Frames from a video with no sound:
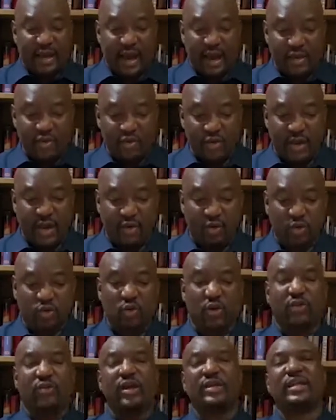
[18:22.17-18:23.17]
you
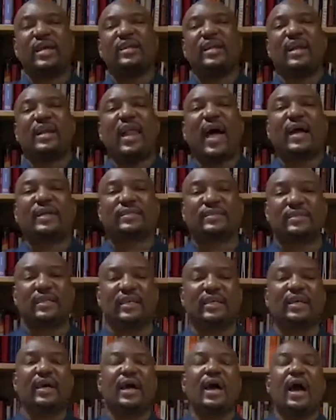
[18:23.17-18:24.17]
can also create a
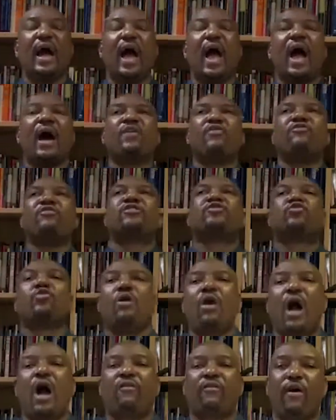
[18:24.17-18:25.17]
relaxing
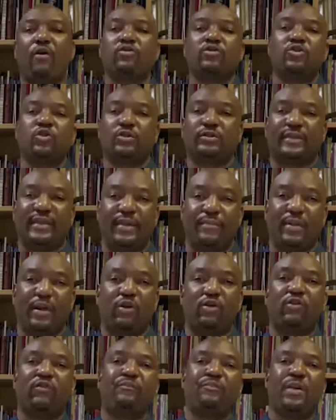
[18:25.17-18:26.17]
ritual around your
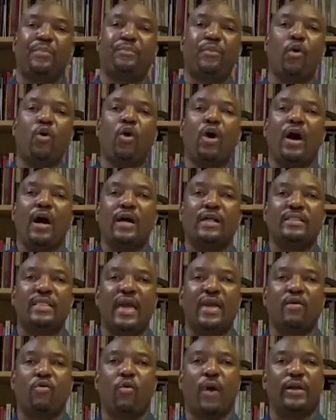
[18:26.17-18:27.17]
sleep. A lot of people,
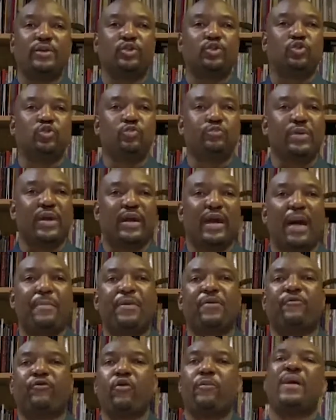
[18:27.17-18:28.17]
they want to be
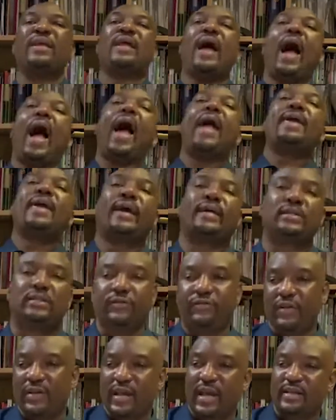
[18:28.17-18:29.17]
coming from a high
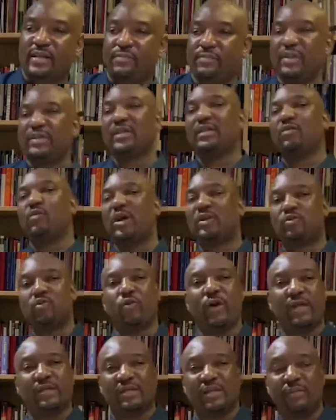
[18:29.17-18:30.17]
activity and immediately
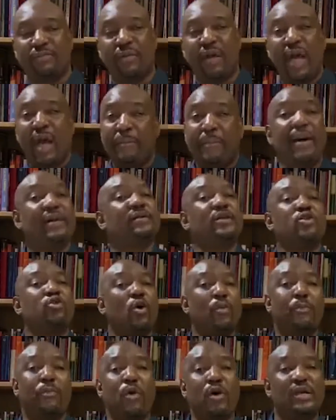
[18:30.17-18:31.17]
want to go and sleep.
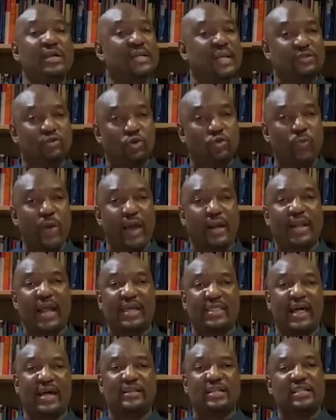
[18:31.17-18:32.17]
But your body does not
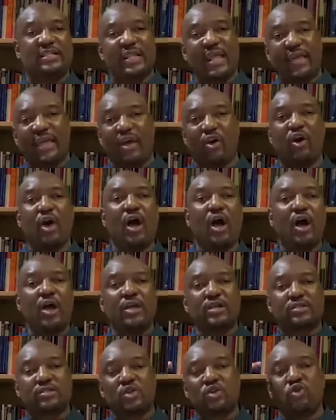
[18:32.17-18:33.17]
work like that. It's like
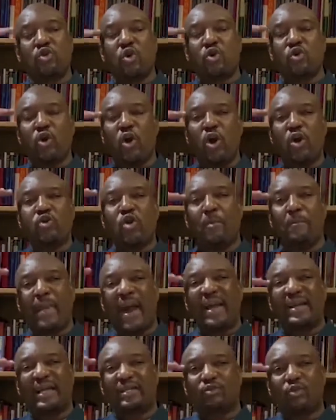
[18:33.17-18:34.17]

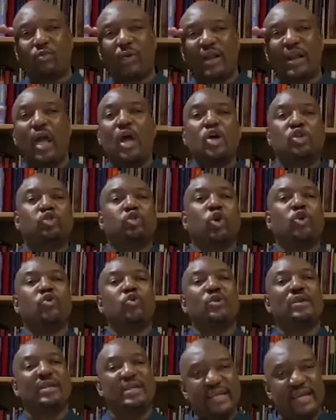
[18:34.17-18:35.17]
your mind does not work.
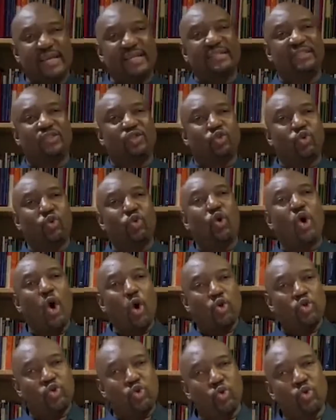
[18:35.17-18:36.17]
So you need
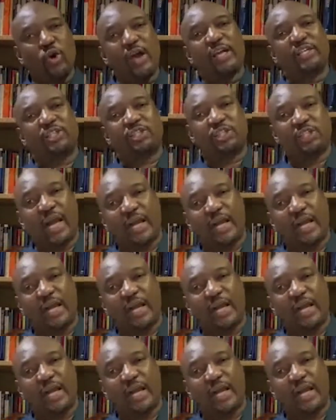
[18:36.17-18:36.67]
to do a